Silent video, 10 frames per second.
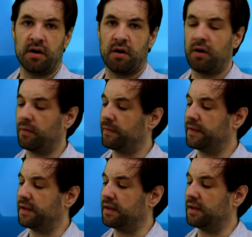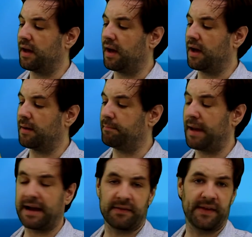on the
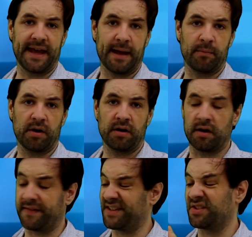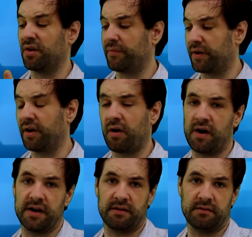back of the camera. That's not very
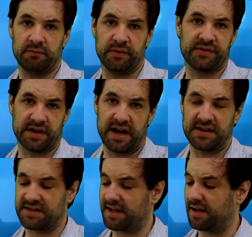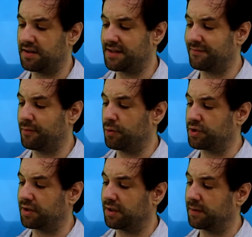high with today's standards,
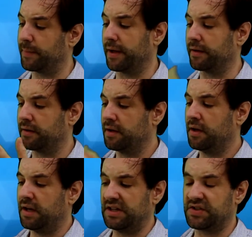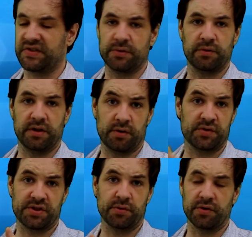unfortunately, but it'll
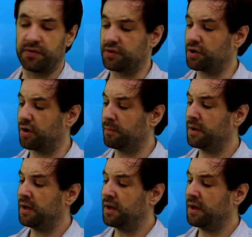still do the job.